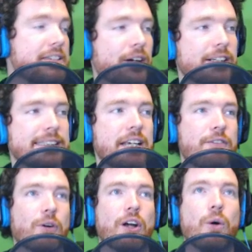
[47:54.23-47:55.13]

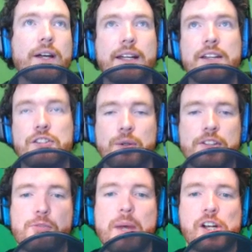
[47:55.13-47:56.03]
TerraSave will go in and do
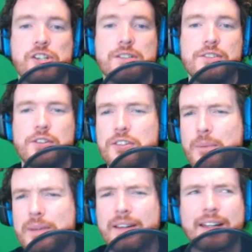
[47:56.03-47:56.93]
inspections or
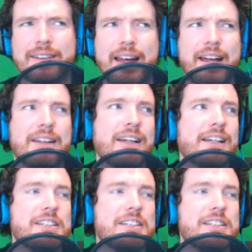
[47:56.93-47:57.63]
something like that